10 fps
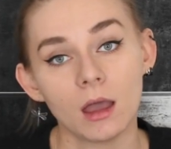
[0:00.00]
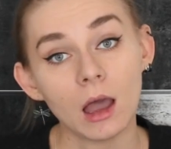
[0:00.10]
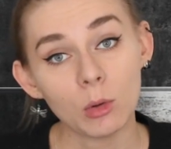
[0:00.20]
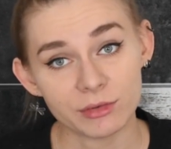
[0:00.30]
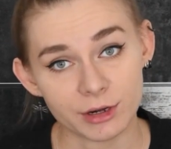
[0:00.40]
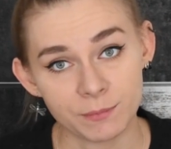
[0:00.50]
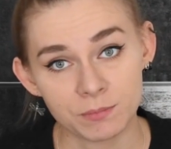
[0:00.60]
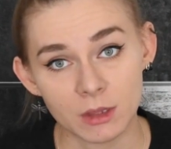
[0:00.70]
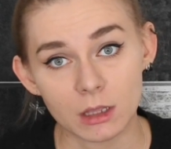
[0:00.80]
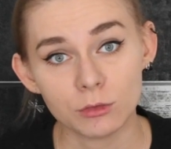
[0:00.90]
However,
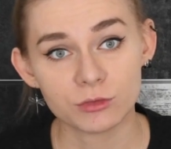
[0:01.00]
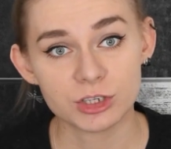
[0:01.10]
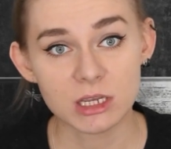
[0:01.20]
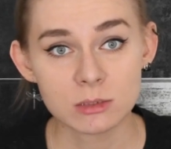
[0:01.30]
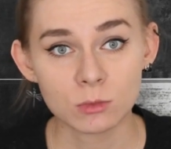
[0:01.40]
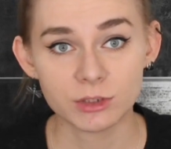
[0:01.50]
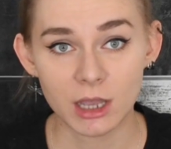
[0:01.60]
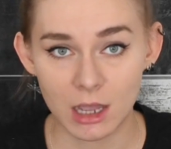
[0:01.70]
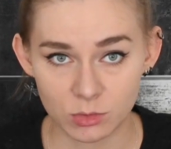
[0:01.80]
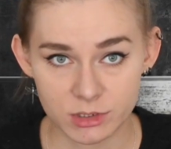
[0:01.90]
if you've just moved the
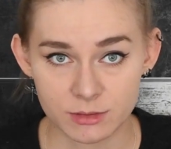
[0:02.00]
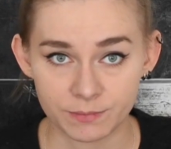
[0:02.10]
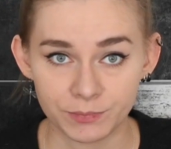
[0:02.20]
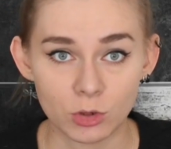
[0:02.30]
house,